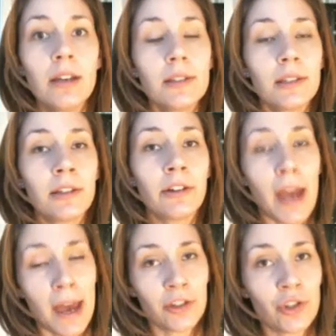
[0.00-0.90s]
So they're
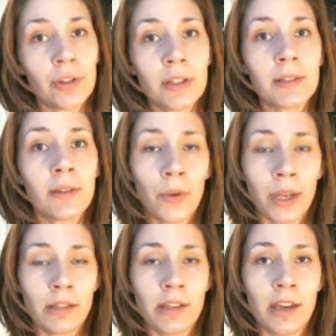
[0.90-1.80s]
actually
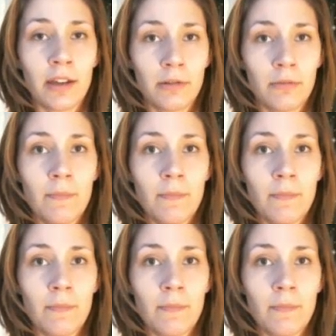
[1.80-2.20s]
slowing down.